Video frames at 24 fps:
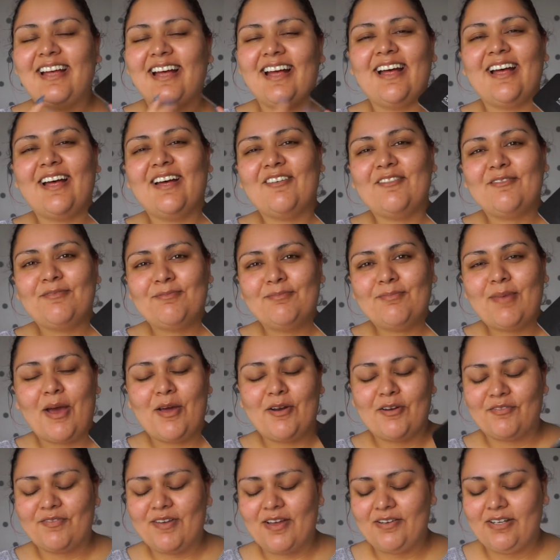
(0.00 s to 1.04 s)
uh,
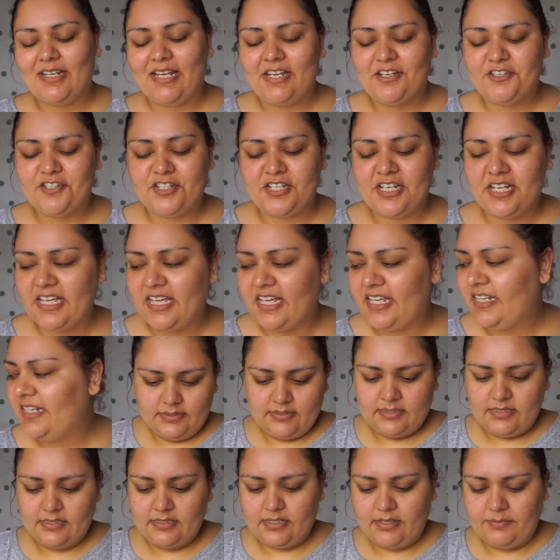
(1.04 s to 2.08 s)
Powder Foundation.
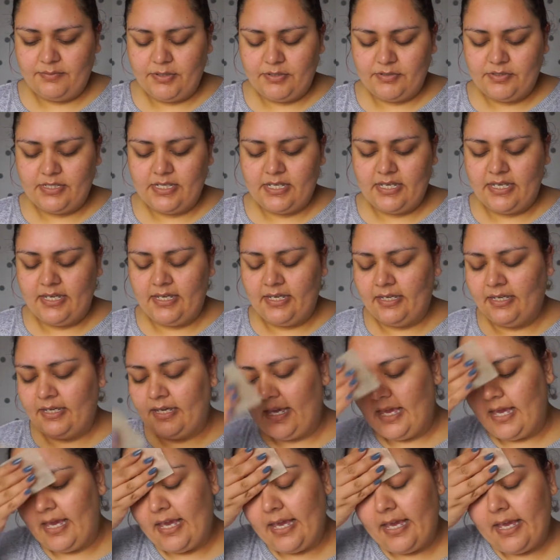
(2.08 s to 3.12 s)
Since I'm using
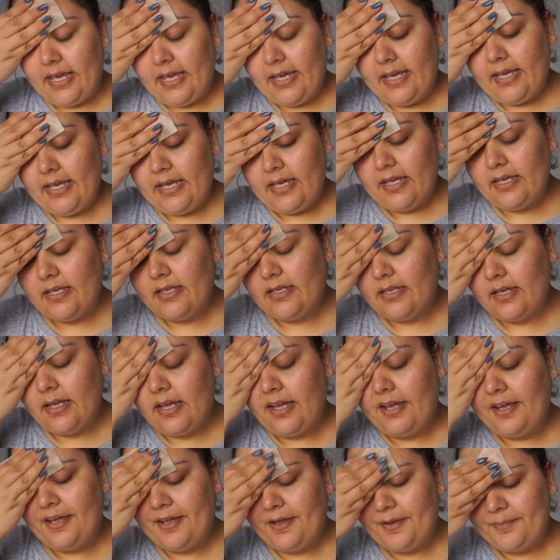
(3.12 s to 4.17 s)
a
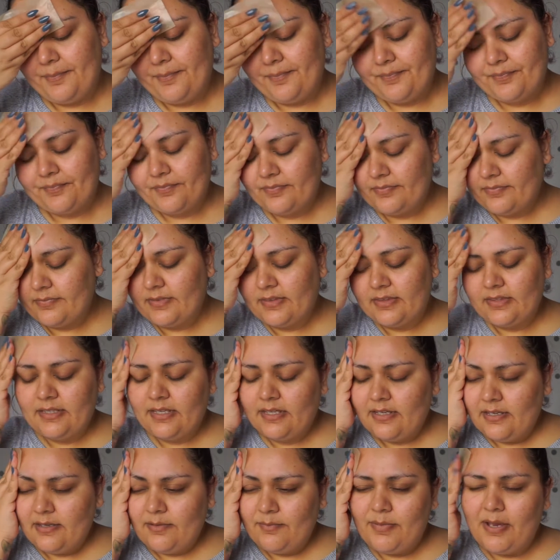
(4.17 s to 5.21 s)
um,
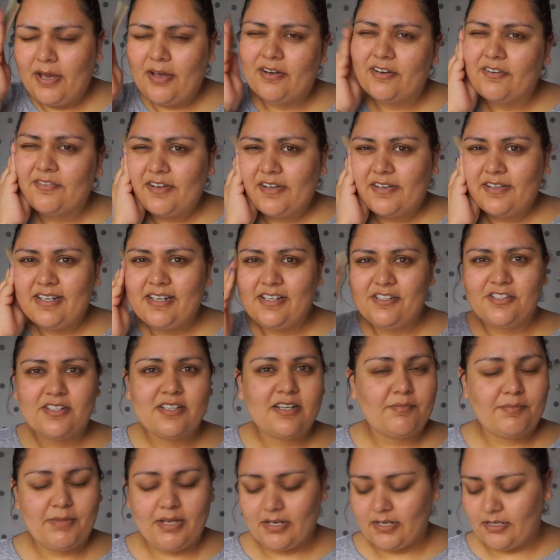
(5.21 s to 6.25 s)
powder foundation,
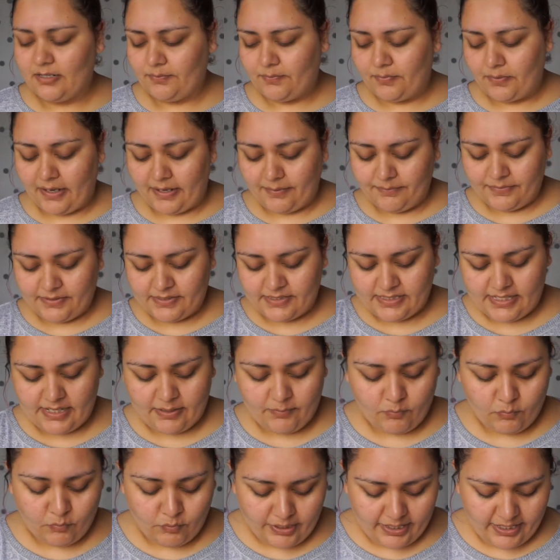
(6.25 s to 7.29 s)
I'm not gonna prime the
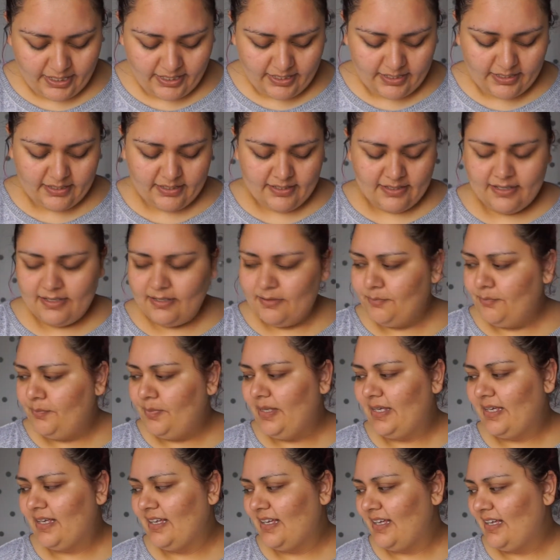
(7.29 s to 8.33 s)
same way
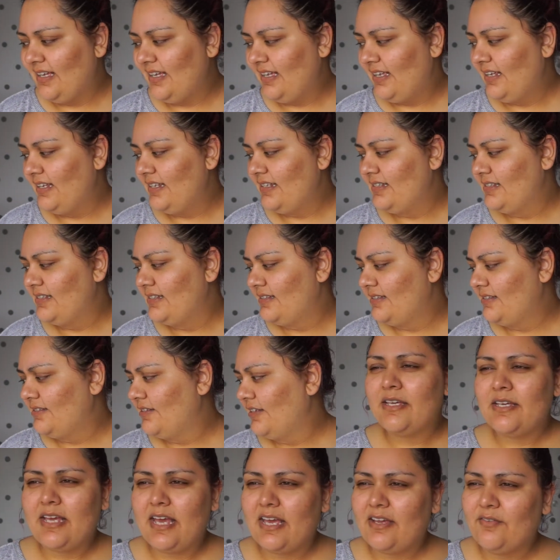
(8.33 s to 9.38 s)
because
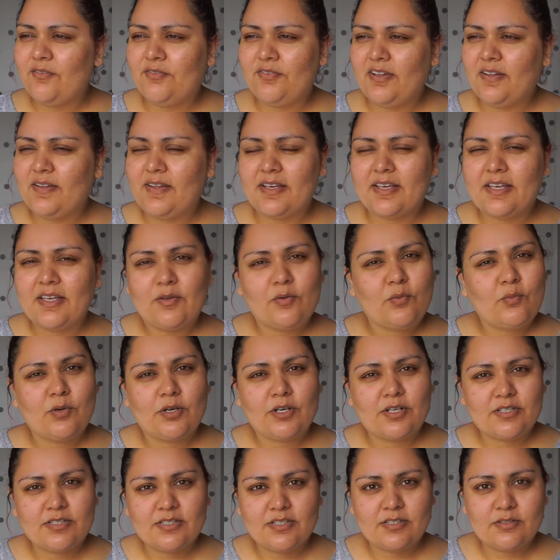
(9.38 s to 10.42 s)
I don't feel like it
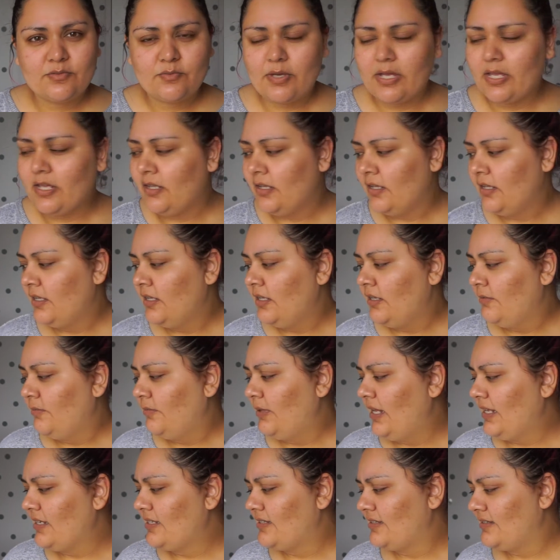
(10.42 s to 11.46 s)
works as well.
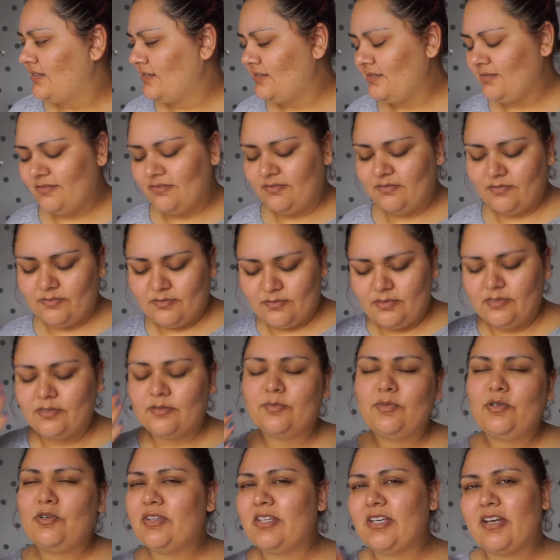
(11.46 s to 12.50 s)
Plus,
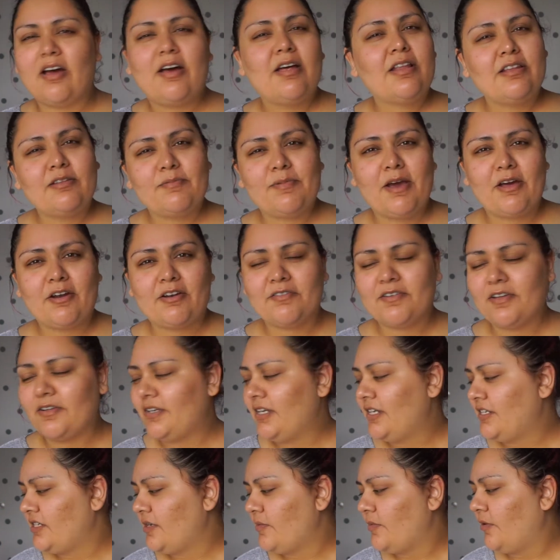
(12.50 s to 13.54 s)
smoothing on the powder
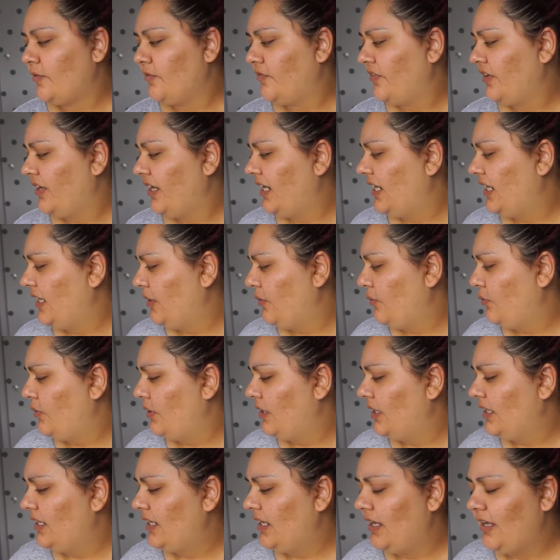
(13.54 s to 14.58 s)
foundation, I'm afraid it
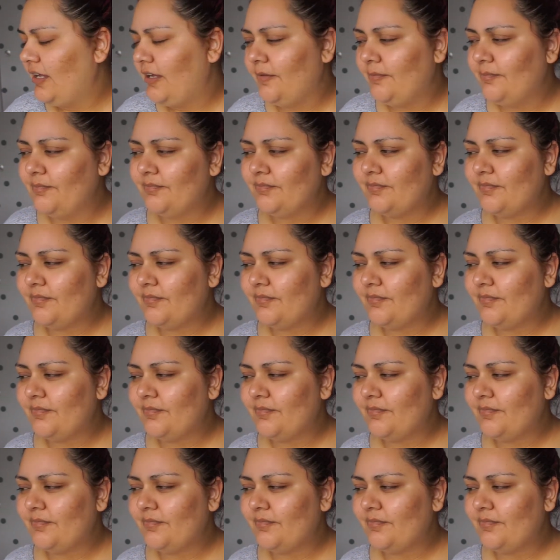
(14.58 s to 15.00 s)
would um,